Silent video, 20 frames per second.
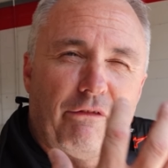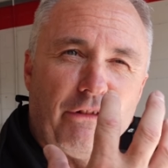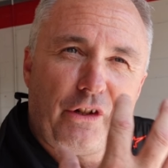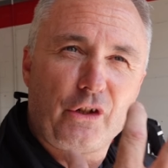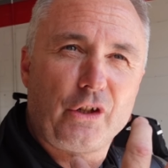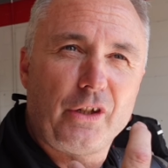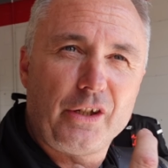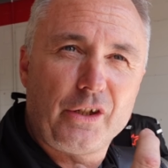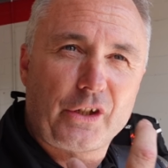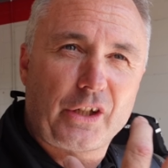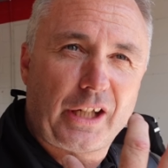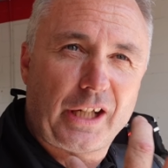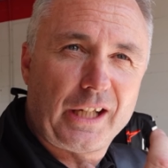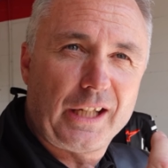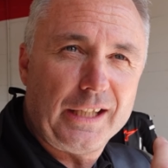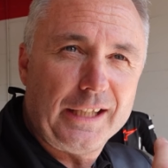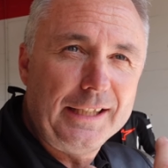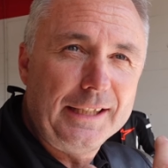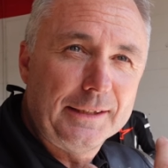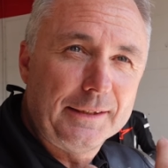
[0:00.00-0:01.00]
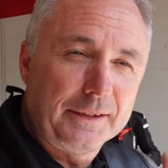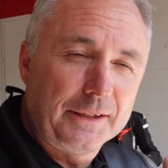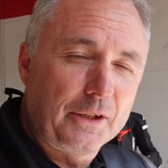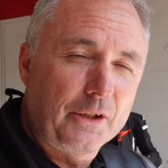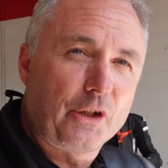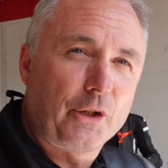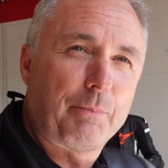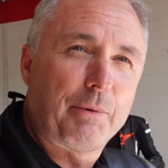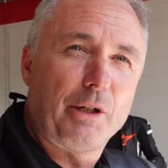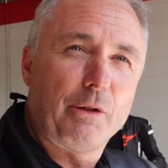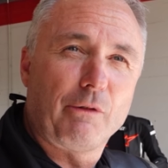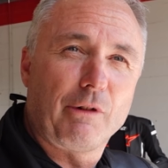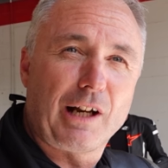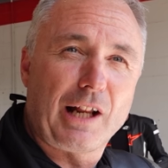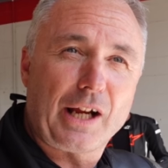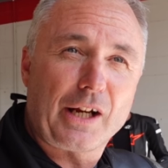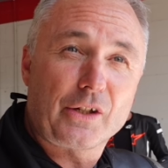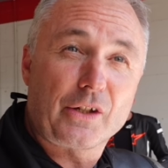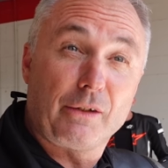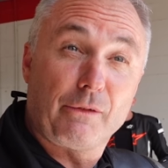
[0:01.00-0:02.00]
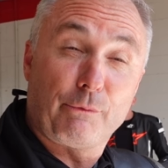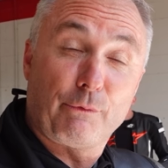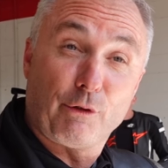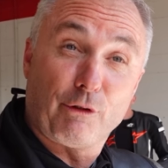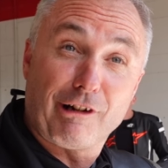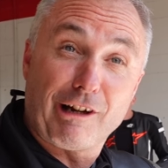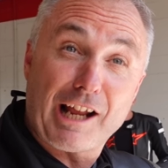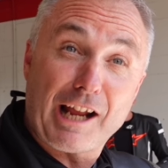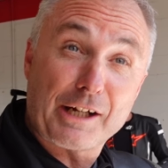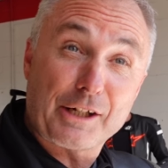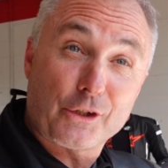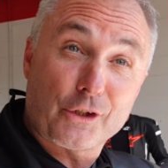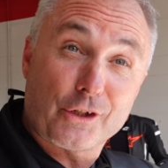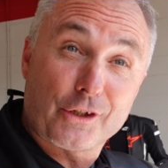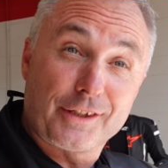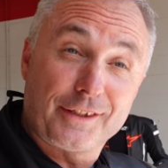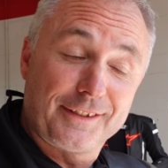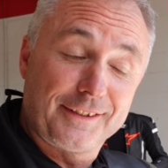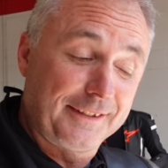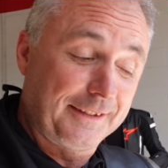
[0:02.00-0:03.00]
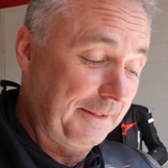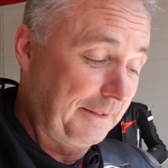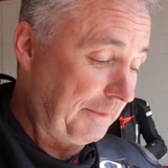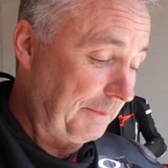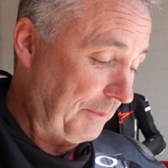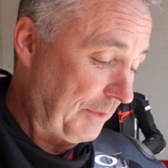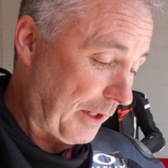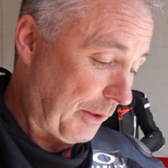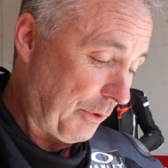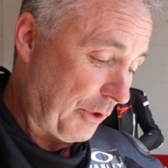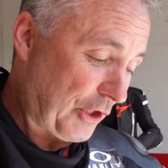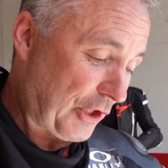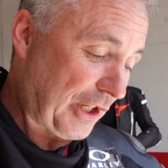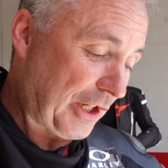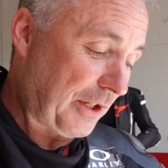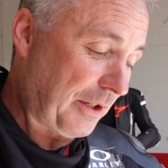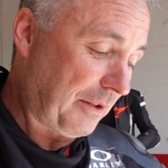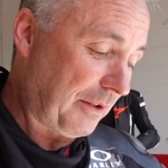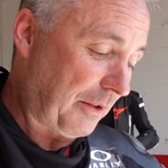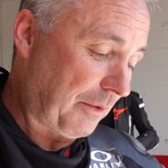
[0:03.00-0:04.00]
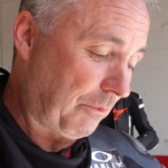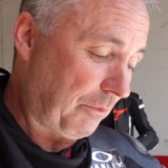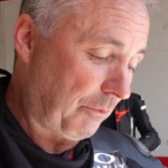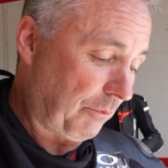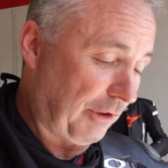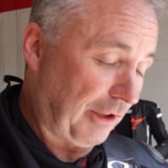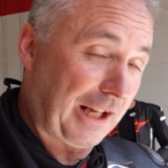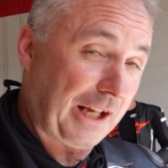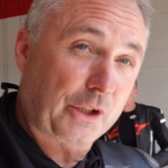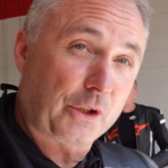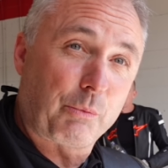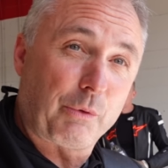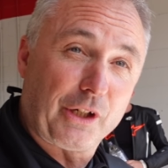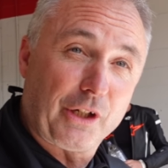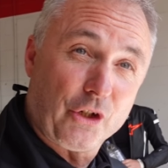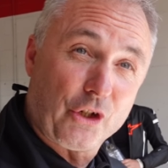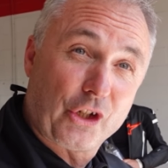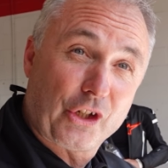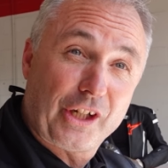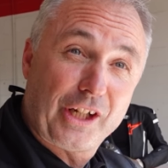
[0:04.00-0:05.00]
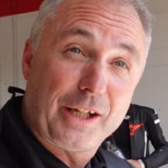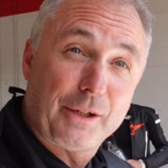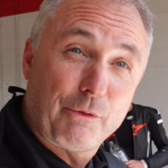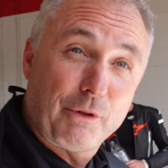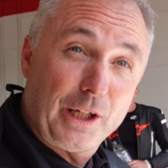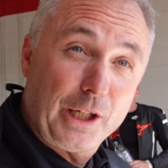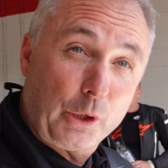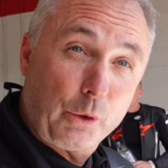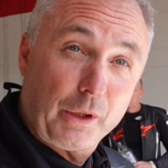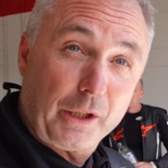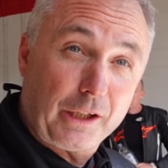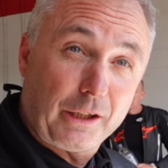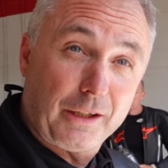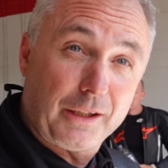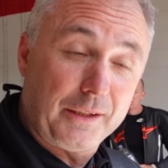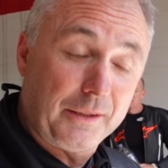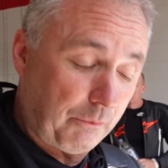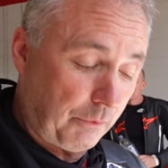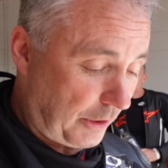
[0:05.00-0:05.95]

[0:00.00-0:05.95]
Vision is key to yeah. being relaxed. If we're relaxed, we turn relaxed, we can steer really quickly.